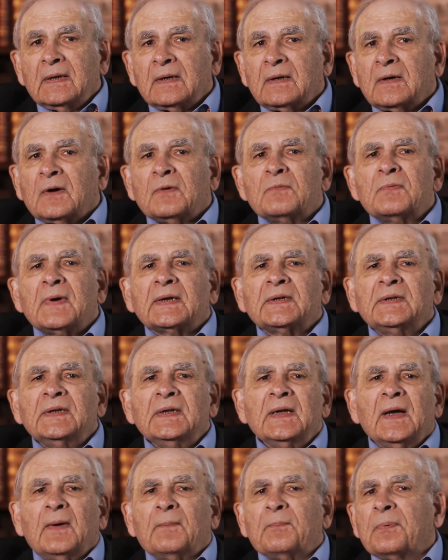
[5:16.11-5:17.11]

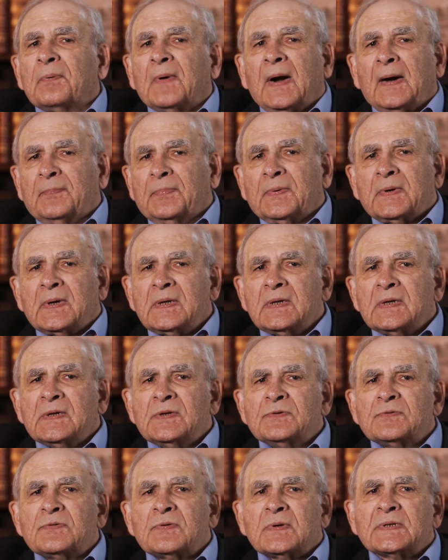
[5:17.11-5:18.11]
correcting a property
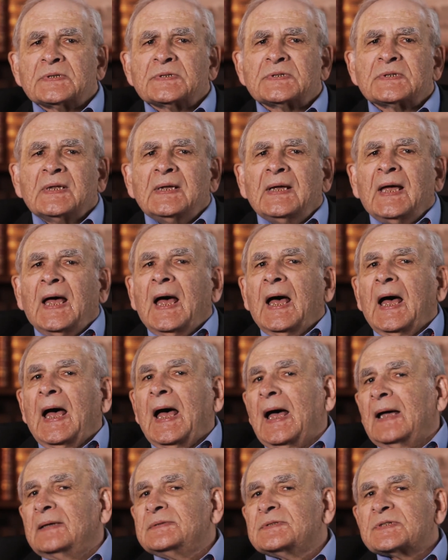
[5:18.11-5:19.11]
interest,
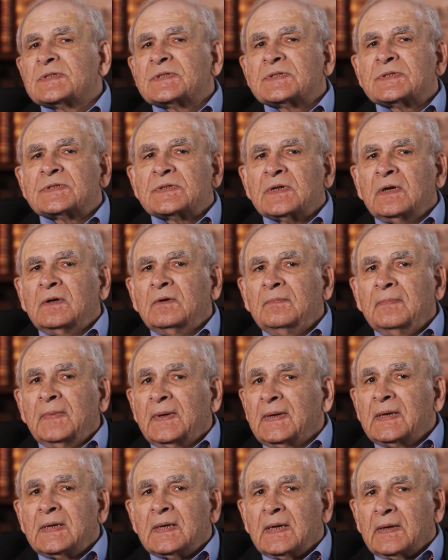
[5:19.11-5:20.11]
and so
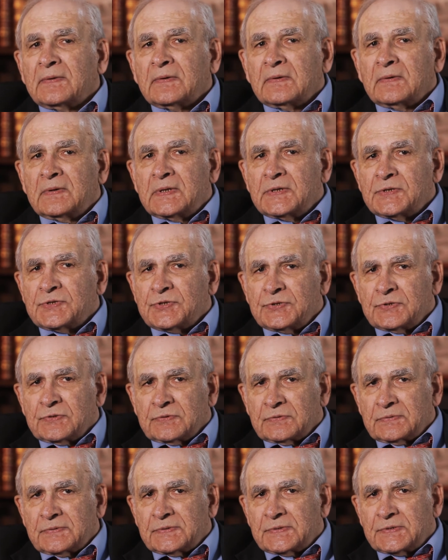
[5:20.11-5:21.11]
many other
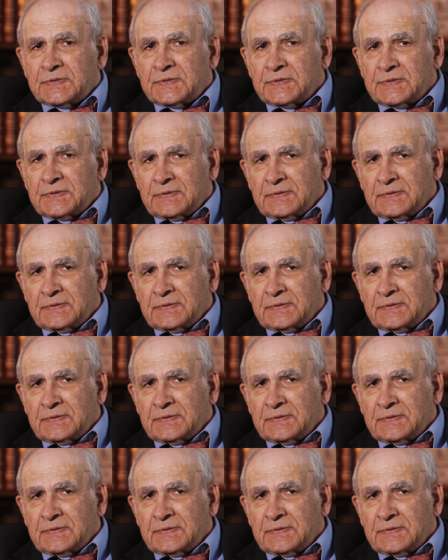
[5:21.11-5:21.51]
issues